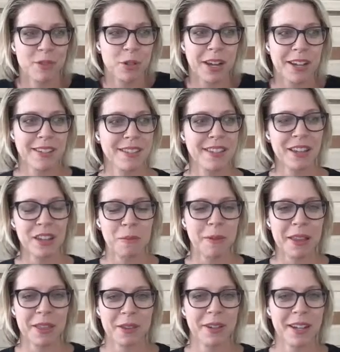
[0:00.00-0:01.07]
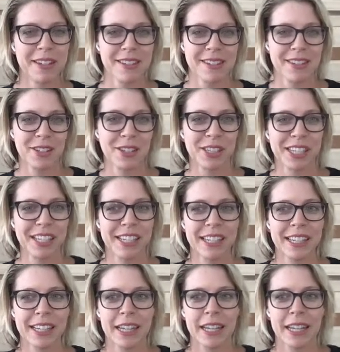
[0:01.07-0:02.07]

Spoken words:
trust that you made the right decision.